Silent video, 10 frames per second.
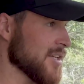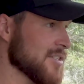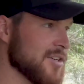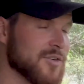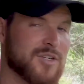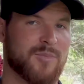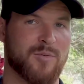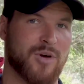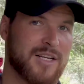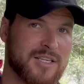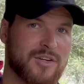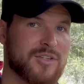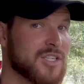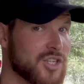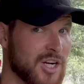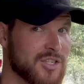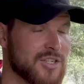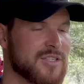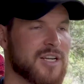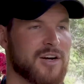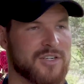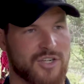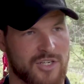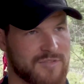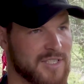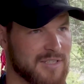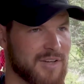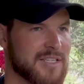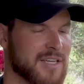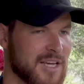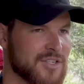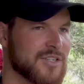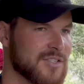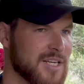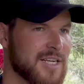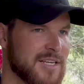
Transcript: because some of the prosecutors and judges that are in charge of these investigations,